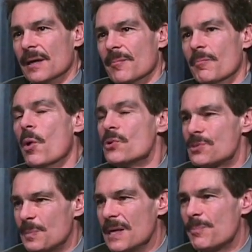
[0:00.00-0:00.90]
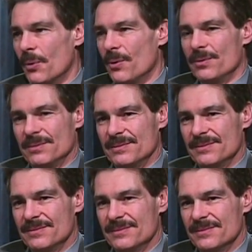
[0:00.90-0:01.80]
Most people
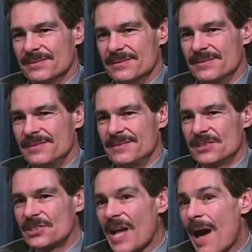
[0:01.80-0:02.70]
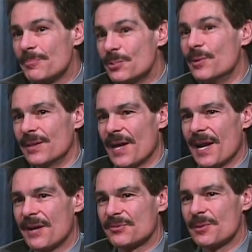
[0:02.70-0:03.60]
stop doing that
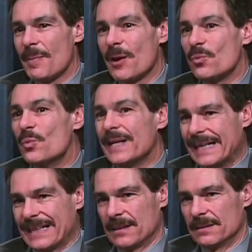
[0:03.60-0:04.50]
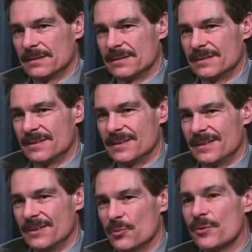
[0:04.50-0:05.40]
after about a week.
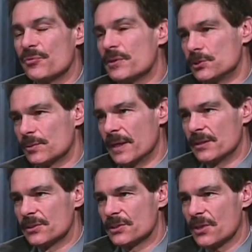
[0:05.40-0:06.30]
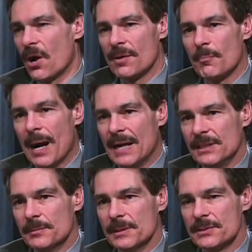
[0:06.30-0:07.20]
Refrigerators are
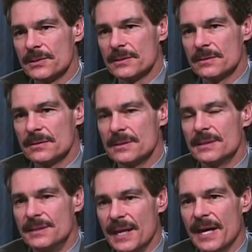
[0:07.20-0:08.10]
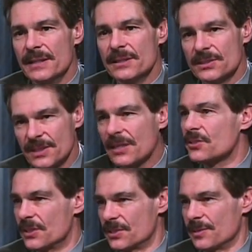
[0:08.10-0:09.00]
monuments to dead sticker
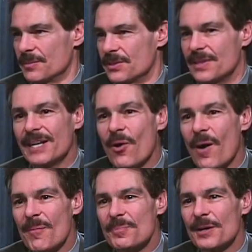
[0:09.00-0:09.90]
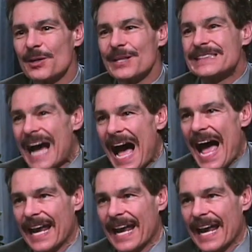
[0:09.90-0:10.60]
systems. They go up there to die.